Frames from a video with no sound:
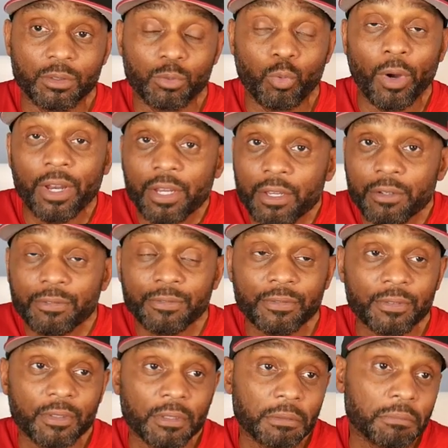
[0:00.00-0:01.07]
What if
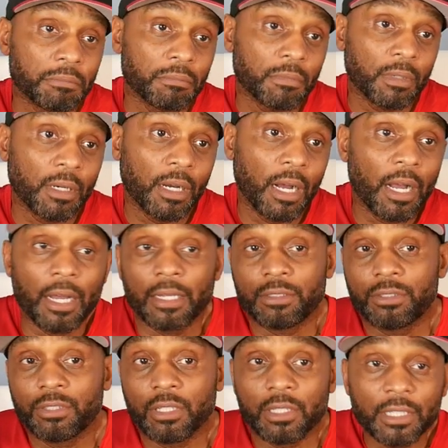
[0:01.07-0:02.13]
I
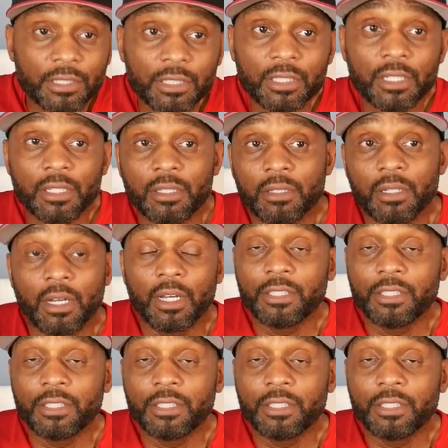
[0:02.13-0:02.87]
solicited